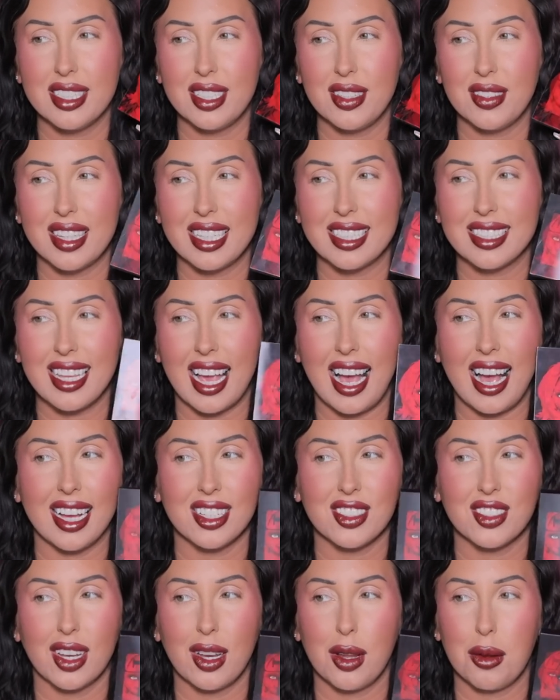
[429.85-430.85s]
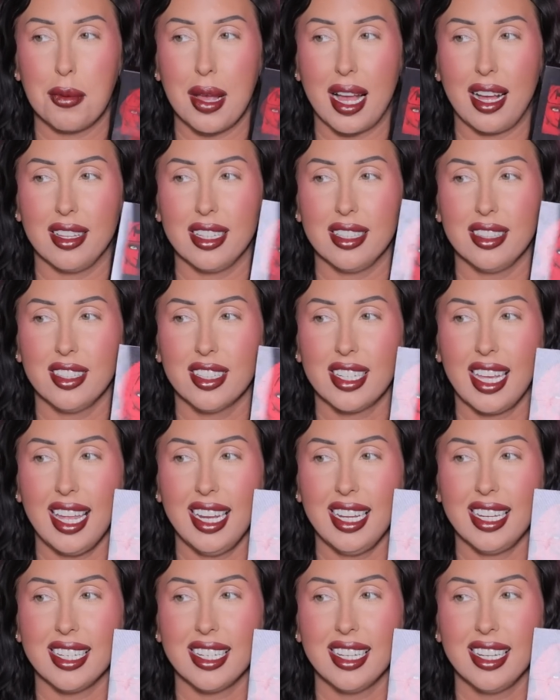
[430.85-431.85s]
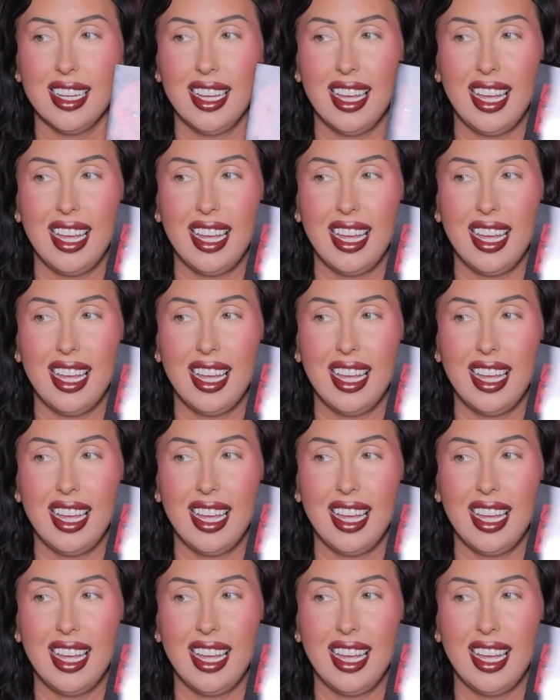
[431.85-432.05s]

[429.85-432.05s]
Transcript: to this eyeshadow palette. Look at it